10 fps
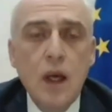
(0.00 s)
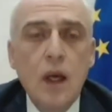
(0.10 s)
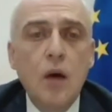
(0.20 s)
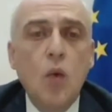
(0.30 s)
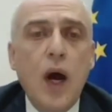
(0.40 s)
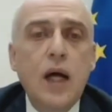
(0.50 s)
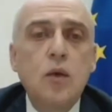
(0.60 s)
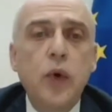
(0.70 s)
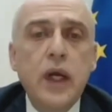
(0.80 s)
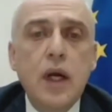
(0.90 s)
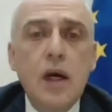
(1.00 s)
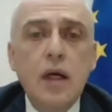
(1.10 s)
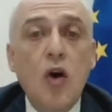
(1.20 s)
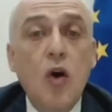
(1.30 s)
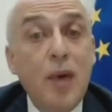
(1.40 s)
While we are
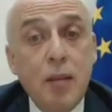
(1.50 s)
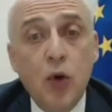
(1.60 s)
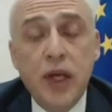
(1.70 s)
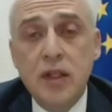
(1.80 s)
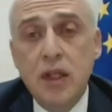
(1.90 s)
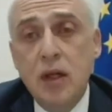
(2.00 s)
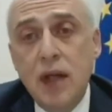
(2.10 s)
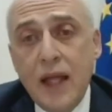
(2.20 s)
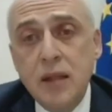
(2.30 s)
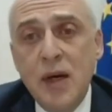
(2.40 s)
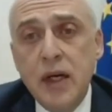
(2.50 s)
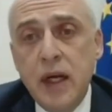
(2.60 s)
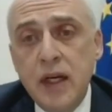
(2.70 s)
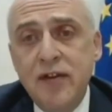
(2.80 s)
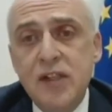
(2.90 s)
commemorating landmark
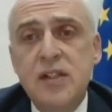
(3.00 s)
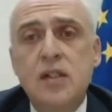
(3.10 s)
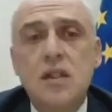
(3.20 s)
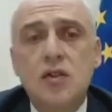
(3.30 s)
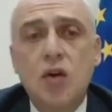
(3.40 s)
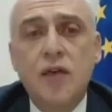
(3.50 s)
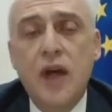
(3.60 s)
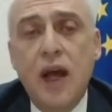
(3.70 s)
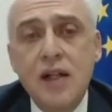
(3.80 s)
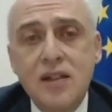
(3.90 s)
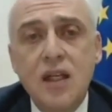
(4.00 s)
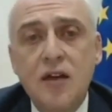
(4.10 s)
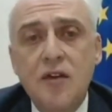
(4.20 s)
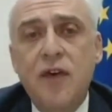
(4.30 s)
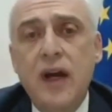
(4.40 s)
anniversaries of the Helsinki
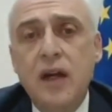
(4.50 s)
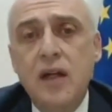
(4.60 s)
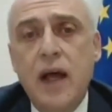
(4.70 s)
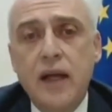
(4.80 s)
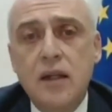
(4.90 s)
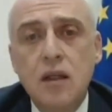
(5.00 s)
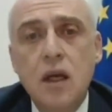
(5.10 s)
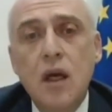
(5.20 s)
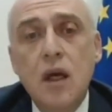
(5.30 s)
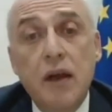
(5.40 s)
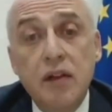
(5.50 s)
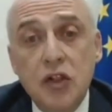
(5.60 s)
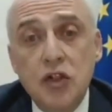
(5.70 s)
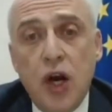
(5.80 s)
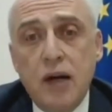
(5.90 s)
Final Act and the
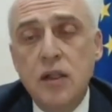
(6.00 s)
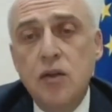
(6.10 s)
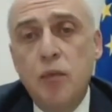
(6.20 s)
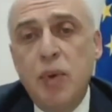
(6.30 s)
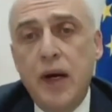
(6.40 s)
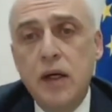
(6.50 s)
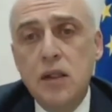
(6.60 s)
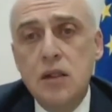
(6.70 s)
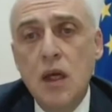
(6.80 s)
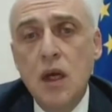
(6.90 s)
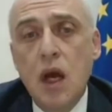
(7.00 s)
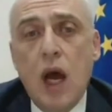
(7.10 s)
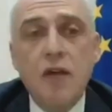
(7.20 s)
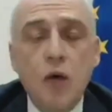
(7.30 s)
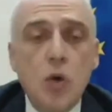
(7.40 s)
Charter of Paris.
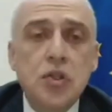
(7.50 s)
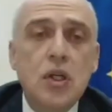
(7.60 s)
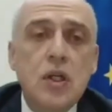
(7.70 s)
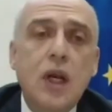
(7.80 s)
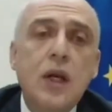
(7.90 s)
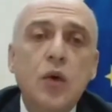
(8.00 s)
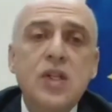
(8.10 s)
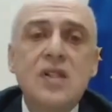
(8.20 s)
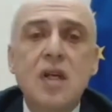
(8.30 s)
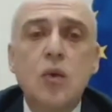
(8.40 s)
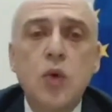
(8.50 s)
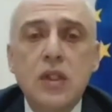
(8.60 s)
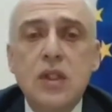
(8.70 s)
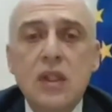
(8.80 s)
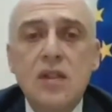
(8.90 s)
Unfortunately, we still
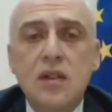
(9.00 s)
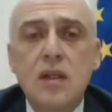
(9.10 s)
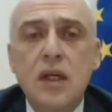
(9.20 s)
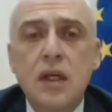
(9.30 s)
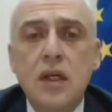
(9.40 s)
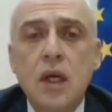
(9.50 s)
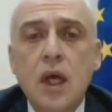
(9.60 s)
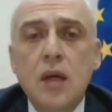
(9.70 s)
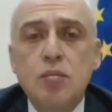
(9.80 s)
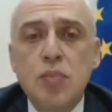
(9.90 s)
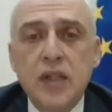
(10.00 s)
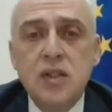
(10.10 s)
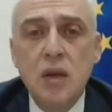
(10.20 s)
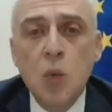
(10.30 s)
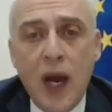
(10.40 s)
witness the
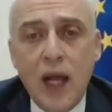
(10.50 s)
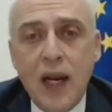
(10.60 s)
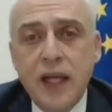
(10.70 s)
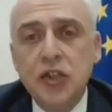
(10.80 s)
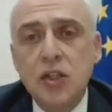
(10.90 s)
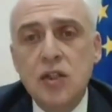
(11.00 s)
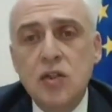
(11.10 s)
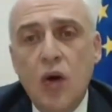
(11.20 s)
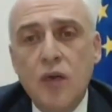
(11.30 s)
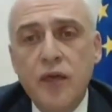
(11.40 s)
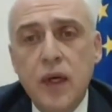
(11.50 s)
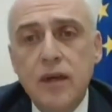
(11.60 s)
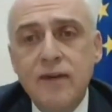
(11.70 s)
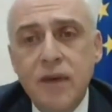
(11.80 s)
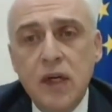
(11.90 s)
brazen violations of the
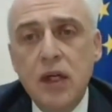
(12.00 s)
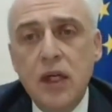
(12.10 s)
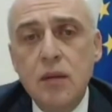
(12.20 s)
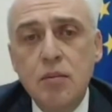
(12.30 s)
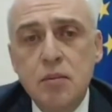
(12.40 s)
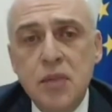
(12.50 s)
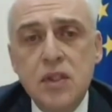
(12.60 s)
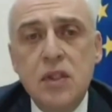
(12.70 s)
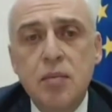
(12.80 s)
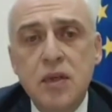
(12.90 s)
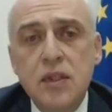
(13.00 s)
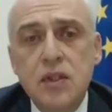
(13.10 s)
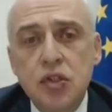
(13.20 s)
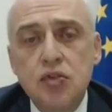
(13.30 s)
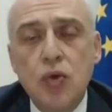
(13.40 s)
very principles
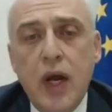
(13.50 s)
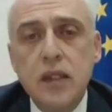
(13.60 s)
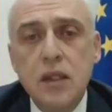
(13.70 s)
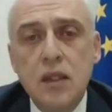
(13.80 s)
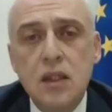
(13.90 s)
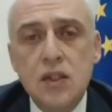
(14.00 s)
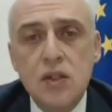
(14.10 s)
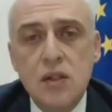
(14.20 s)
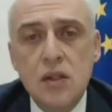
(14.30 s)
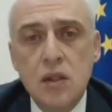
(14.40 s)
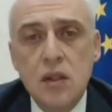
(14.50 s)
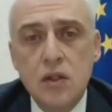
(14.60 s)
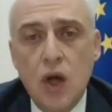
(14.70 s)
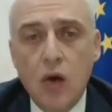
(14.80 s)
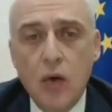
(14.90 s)
enshrined in these
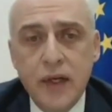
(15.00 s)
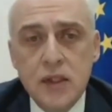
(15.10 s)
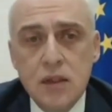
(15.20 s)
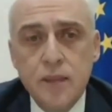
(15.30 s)
documents.